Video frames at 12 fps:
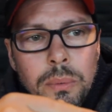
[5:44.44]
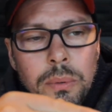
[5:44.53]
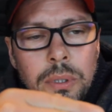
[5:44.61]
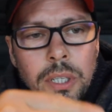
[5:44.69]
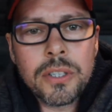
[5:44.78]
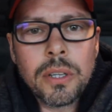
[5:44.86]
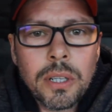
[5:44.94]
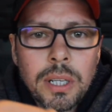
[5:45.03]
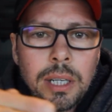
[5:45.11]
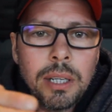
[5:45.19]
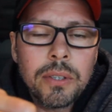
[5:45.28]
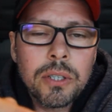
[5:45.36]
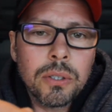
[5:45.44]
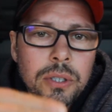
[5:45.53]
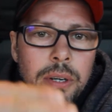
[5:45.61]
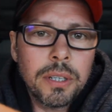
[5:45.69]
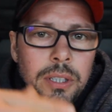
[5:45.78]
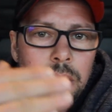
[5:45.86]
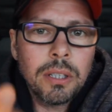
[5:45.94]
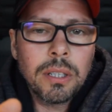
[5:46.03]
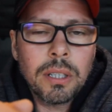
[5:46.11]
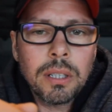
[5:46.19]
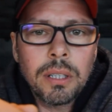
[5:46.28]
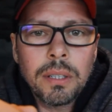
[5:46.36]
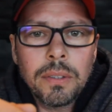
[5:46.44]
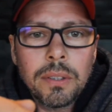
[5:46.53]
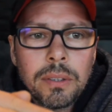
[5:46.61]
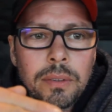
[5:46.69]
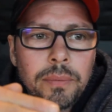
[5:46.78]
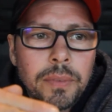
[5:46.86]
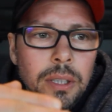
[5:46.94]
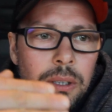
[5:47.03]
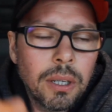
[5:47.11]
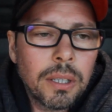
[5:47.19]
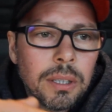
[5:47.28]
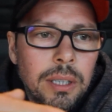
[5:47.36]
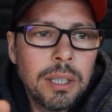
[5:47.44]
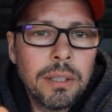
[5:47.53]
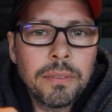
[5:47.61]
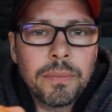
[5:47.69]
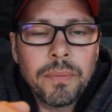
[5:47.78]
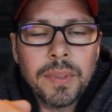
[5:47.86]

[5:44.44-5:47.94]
doesn't live, so sorry, did not live,